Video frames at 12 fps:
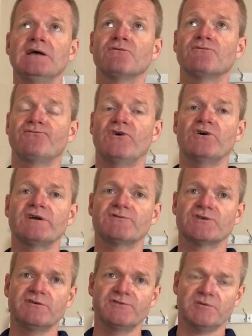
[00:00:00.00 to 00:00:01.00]
5
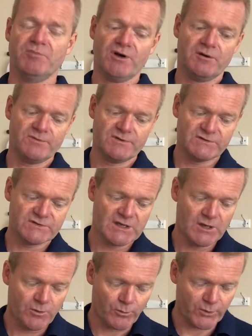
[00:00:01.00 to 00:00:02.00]
service departments
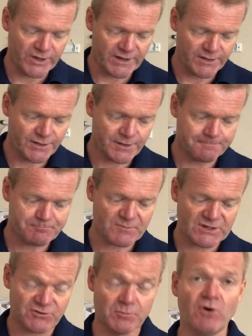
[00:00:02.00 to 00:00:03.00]
with
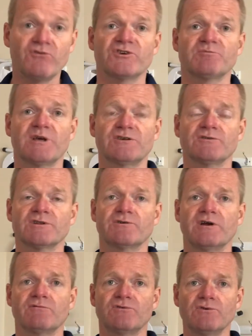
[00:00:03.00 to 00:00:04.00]
some office space on the
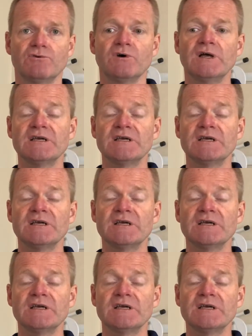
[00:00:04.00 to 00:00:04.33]
ground floor,